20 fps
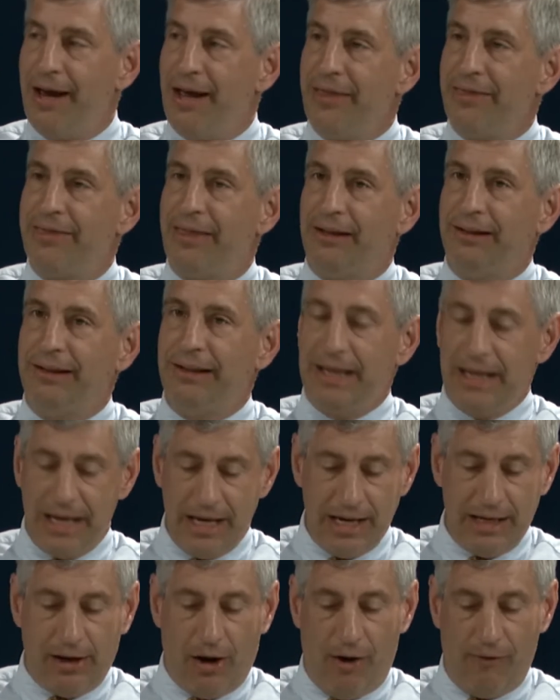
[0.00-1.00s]
The
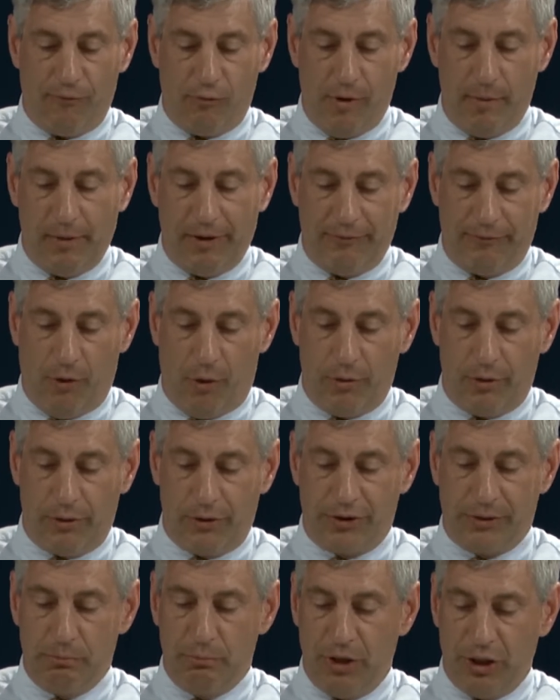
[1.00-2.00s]
League of Women
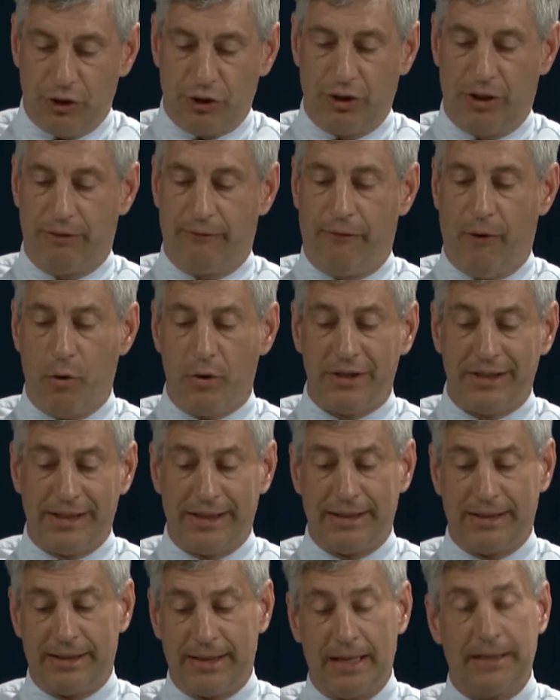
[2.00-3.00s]
Voters mission
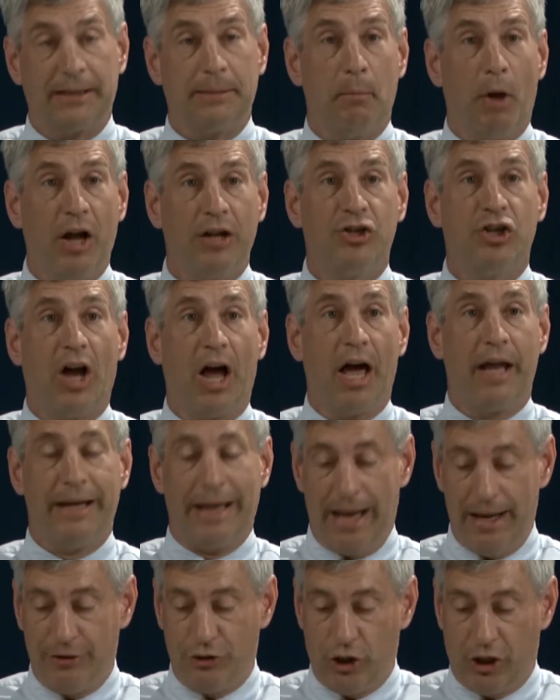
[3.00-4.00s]
focuses as much on
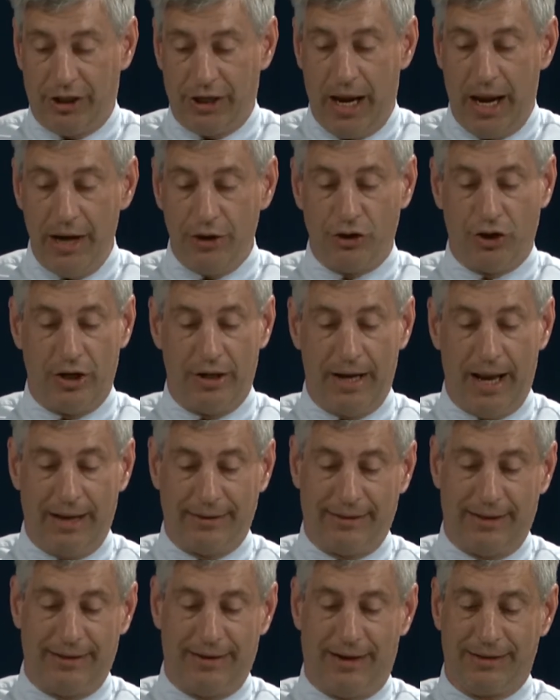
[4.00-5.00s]
education as
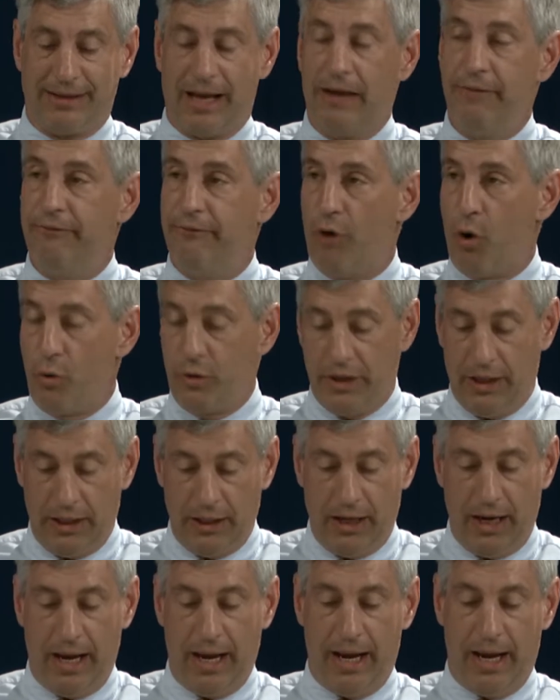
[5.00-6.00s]
it does on
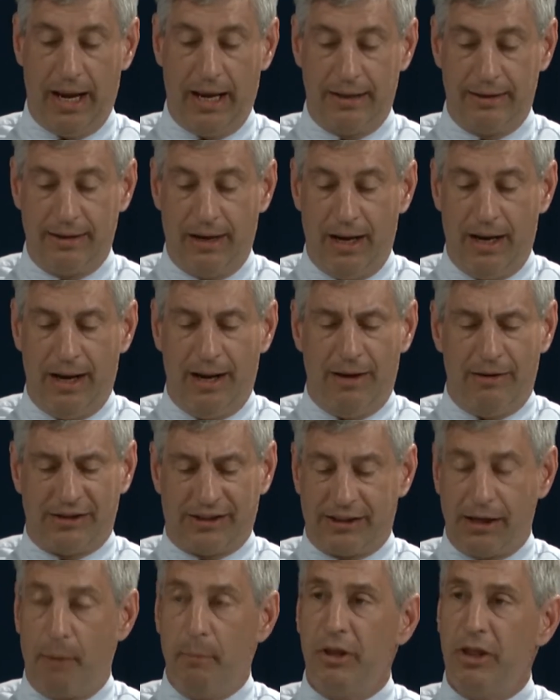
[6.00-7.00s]
voting, and
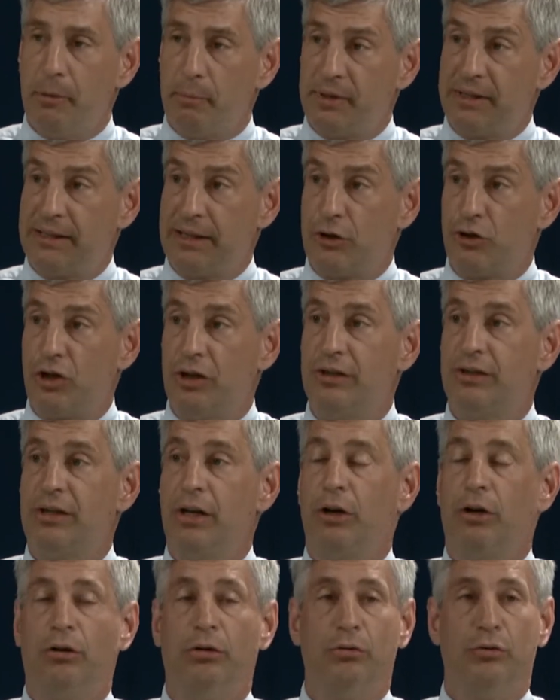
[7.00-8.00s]
some of the positions
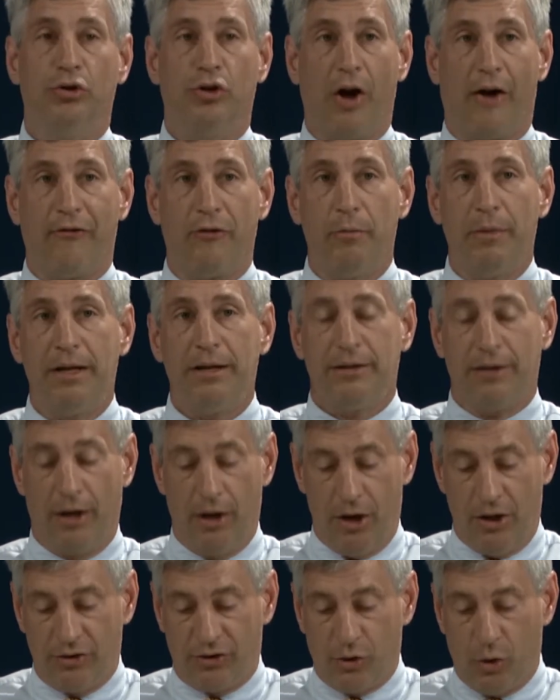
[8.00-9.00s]
include government,
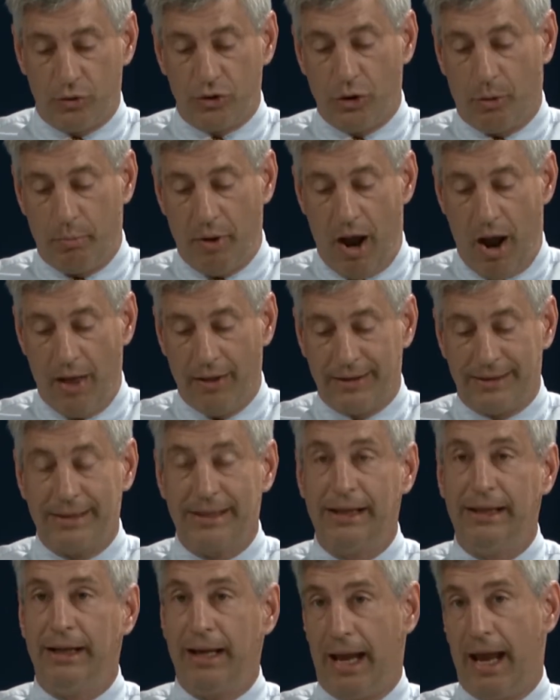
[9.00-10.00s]
social
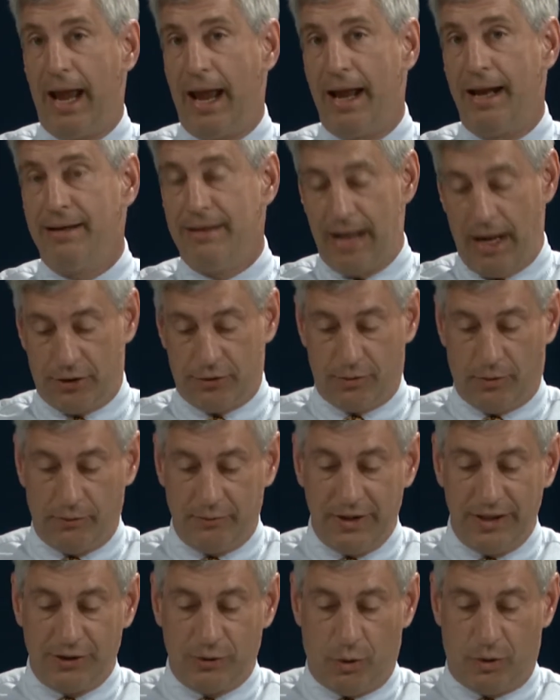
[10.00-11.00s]
policy, and natural
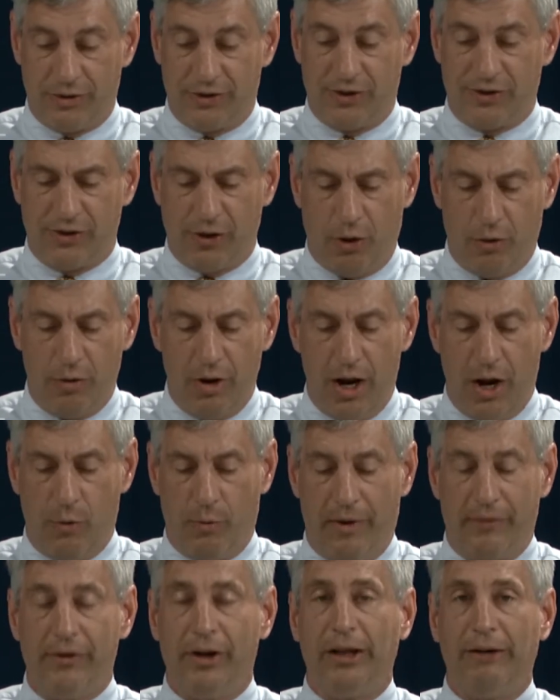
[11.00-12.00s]
resources. So we
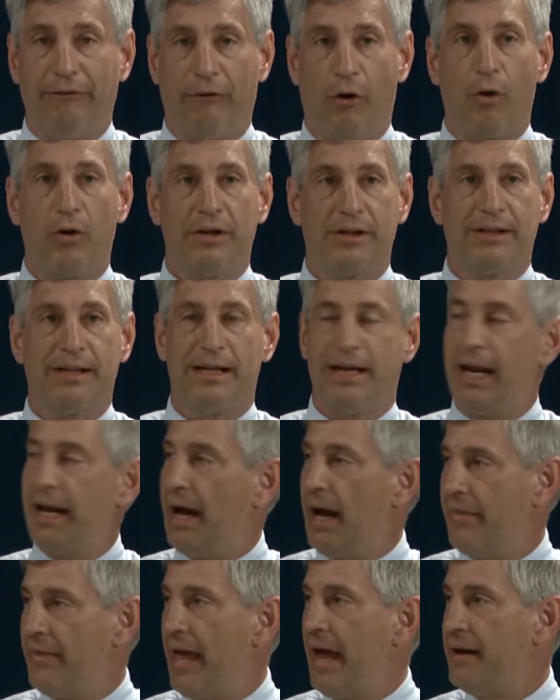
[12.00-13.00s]
really focus today
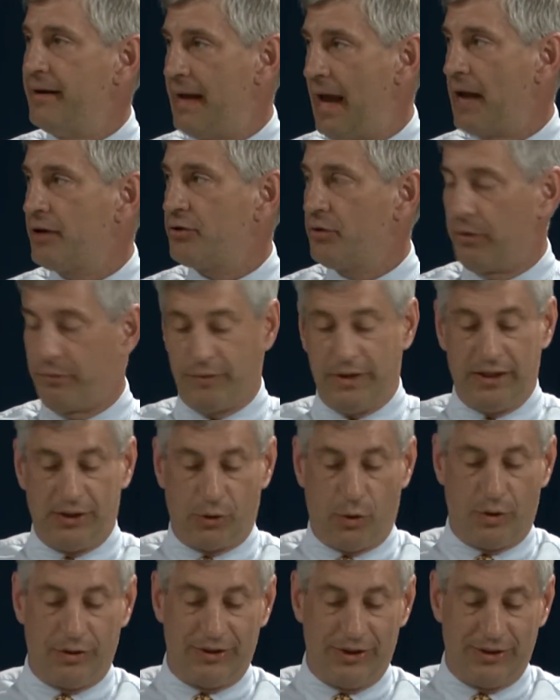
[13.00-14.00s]
on that natural
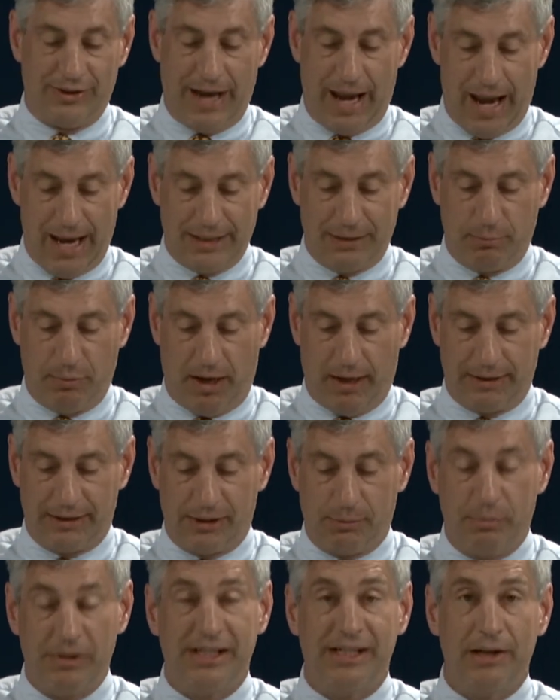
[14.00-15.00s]
resources aspect,
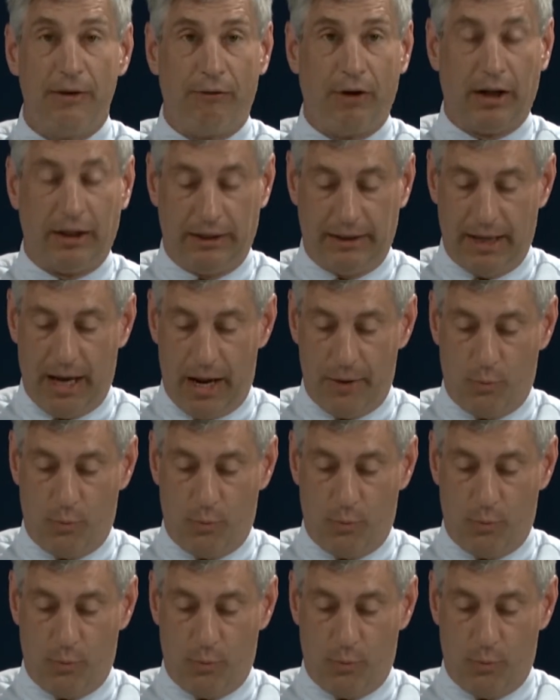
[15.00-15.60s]
specifically on